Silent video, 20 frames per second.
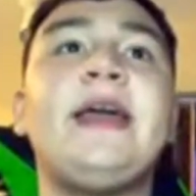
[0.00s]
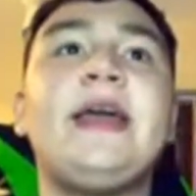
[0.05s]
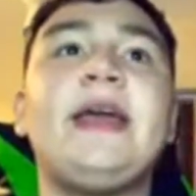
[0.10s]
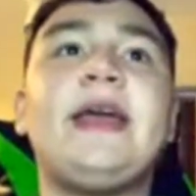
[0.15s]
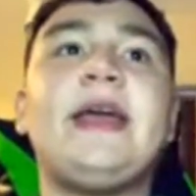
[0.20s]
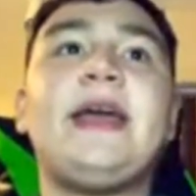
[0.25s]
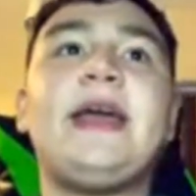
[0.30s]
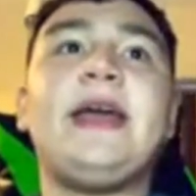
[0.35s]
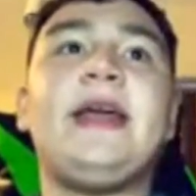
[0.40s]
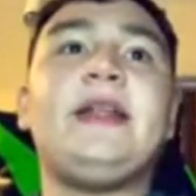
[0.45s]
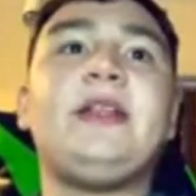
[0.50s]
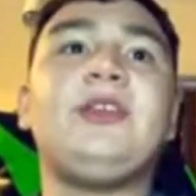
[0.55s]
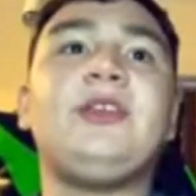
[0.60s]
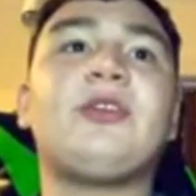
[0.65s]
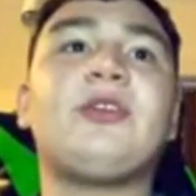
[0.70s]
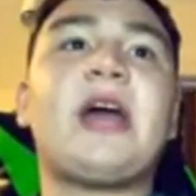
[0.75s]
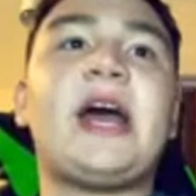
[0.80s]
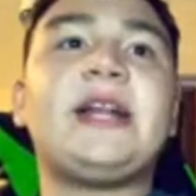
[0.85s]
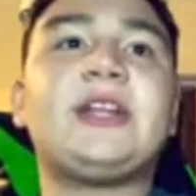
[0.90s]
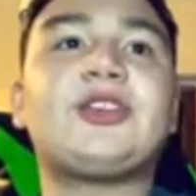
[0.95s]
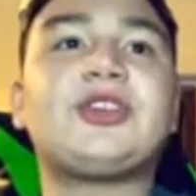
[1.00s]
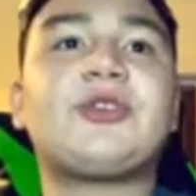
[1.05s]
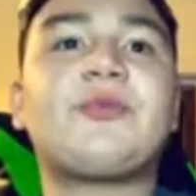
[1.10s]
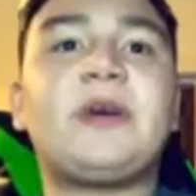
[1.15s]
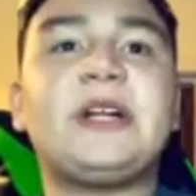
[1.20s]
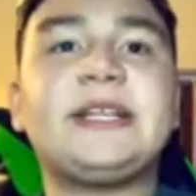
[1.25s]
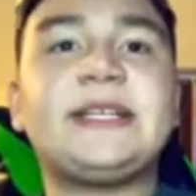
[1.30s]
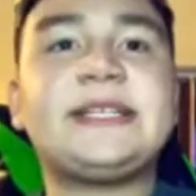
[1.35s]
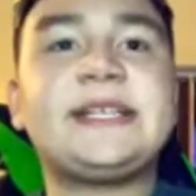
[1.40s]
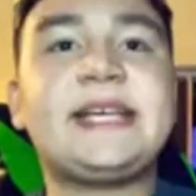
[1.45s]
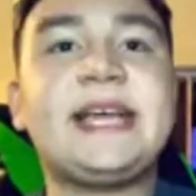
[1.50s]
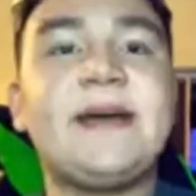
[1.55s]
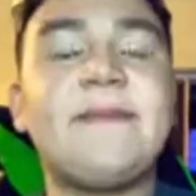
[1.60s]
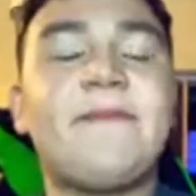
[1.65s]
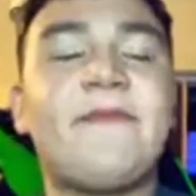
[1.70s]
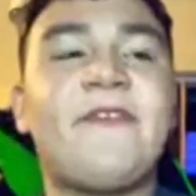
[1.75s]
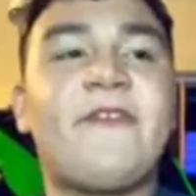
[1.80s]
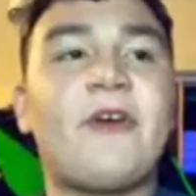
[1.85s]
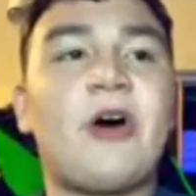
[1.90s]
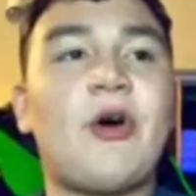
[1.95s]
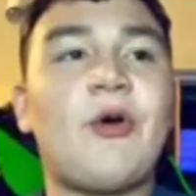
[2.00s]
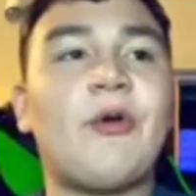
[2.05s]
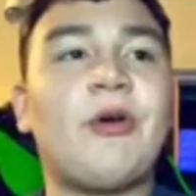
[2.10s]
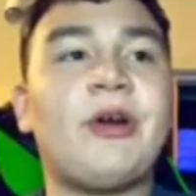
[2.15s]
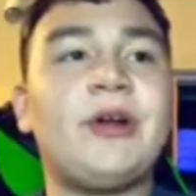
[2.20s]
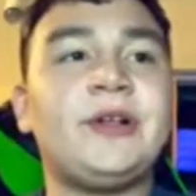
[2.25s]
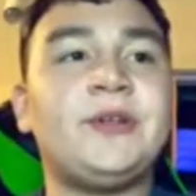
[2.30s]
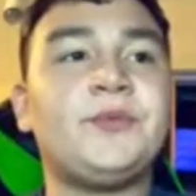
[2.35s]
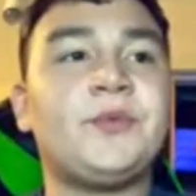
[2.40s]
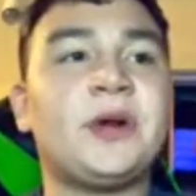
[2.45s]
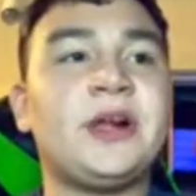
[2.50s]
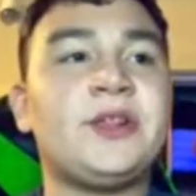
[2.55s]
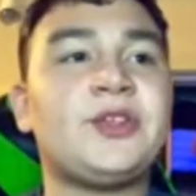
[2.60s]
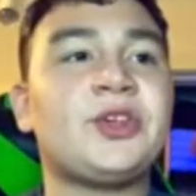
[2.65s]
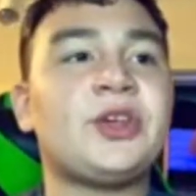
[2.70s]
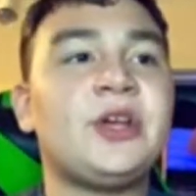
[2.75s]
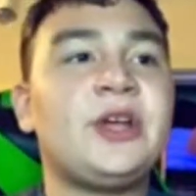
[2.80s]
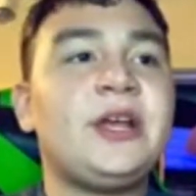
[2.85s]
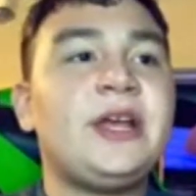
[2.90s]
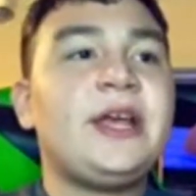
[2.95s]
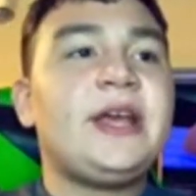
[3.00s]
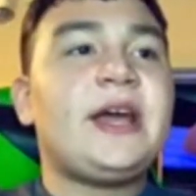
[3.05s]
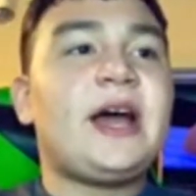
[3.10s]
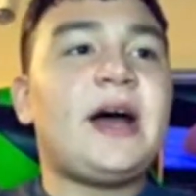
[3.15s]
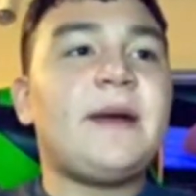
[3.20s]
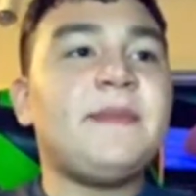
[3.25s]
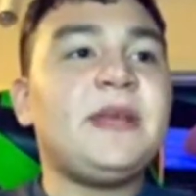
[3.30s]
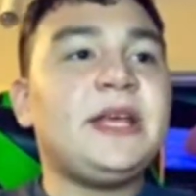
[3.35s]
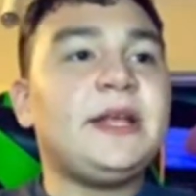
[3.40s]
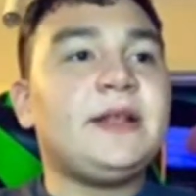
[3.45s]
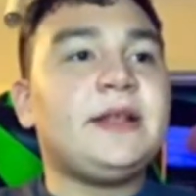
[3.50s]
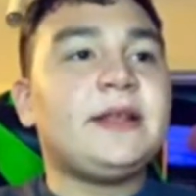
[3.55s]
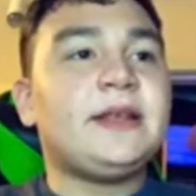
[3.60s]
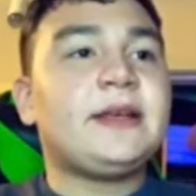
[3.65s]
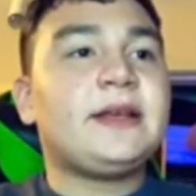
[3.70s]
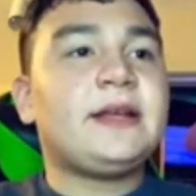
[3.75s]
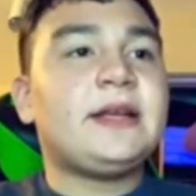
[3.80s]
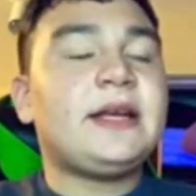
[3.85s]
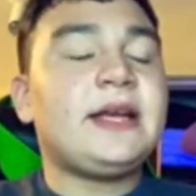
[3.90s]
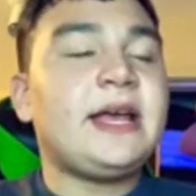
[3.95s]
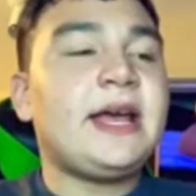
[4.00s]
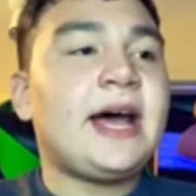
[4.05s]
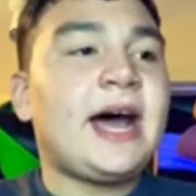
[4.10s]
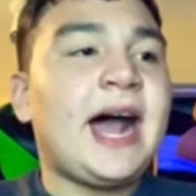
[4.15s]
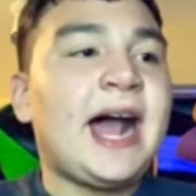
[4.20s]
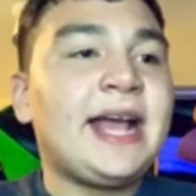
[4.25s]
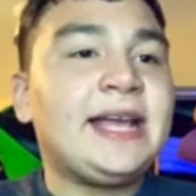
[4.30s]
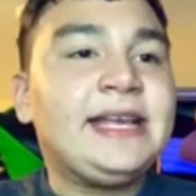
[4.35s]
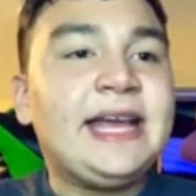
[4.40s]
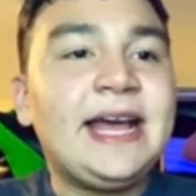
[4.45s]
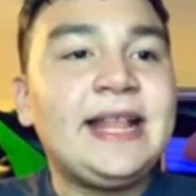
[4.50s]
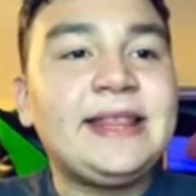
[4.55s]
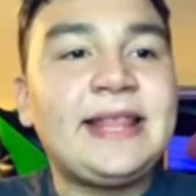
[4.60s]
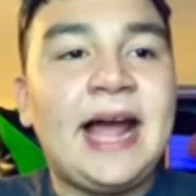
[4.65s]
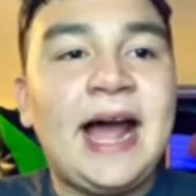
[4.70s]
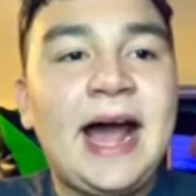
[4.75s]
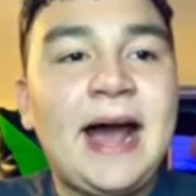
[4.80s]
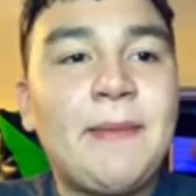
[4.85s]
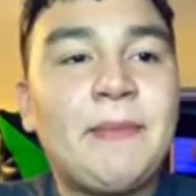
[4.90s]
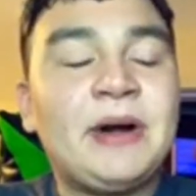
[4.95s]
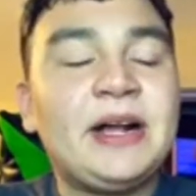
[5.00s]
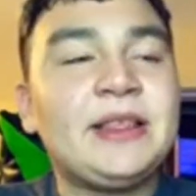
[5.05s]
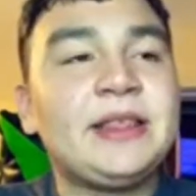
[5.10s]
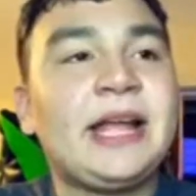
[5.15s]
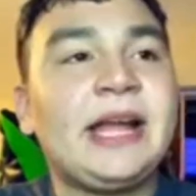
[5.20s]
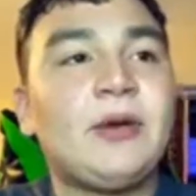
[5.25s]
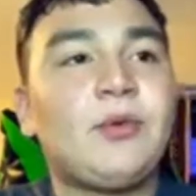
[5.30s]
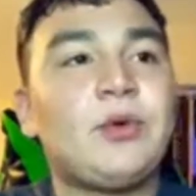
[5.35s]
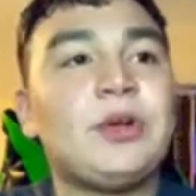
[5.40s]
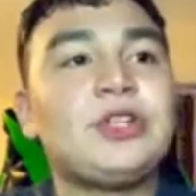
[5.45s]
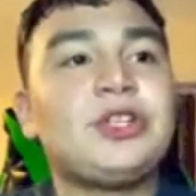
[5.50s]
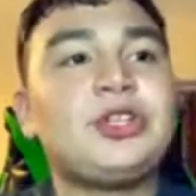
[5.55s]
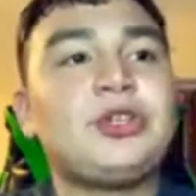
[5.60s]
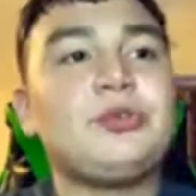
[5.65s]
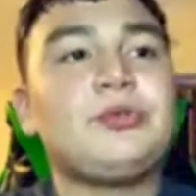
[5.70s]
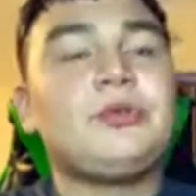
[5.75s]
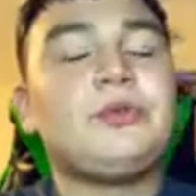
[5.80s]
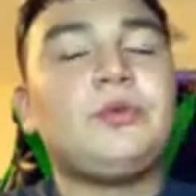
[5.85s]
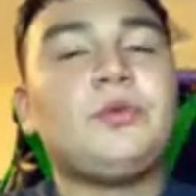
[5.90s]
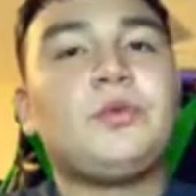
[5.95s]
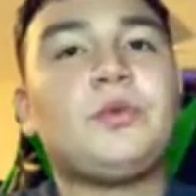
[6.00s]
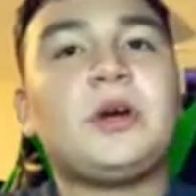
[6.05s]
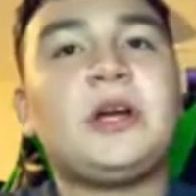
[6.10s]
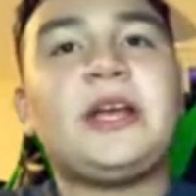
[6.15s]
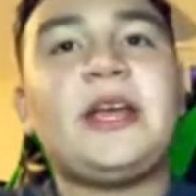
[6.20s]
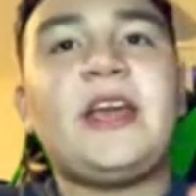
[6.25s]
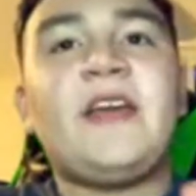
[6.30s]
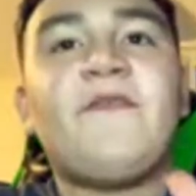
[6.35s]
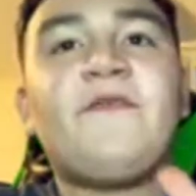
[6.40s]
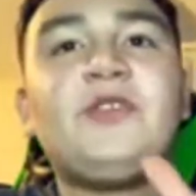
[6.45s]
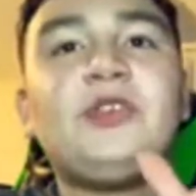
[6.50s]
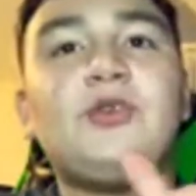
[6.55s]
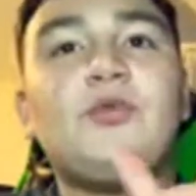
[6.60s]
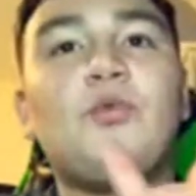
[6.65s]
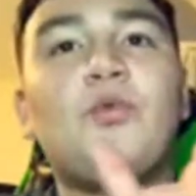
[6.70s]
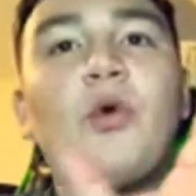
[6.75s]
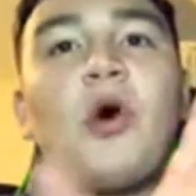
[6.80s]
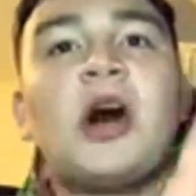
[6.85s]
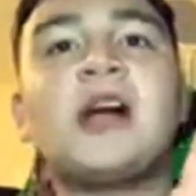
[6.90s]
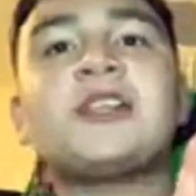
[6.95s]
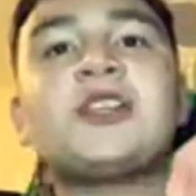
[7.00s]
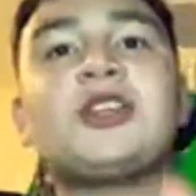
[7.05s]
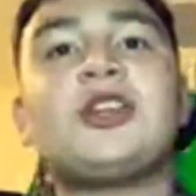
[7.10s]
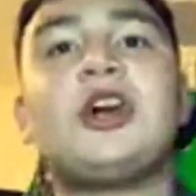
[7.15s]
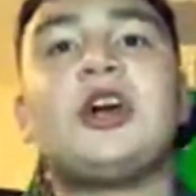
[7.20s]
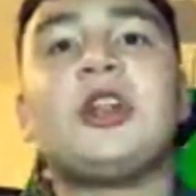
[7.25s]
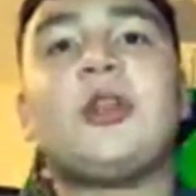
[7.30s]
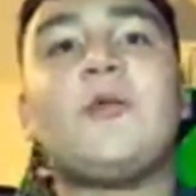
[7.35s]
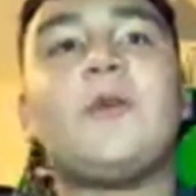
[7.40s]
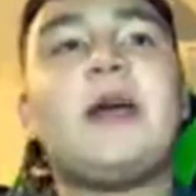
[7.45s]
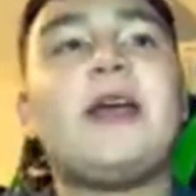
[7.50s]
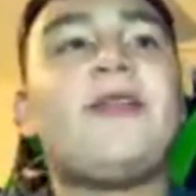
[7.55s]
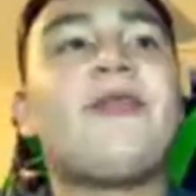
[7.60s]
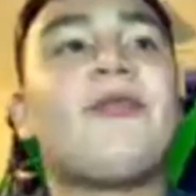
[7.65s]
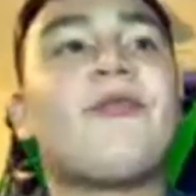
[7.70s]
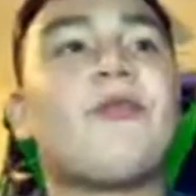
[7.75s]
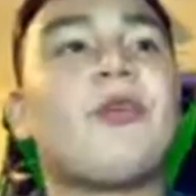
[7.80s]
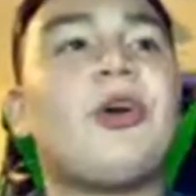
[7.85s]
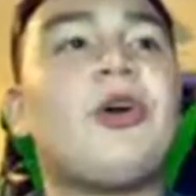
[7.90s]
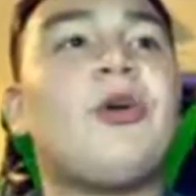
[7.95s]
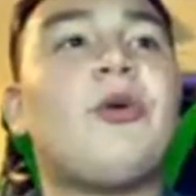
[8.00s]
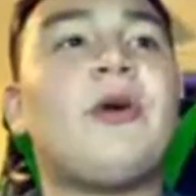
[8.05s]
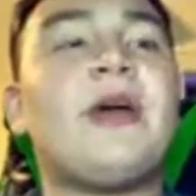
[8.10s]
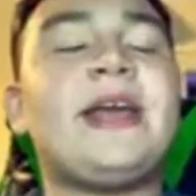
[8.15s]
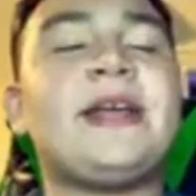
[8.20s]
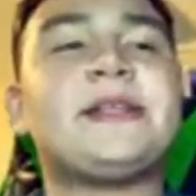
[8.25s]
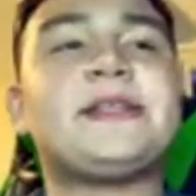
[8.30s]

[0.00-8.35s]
and you kind of just want to skip forward, which, I mean, I get that, but like if you watch it all the way through,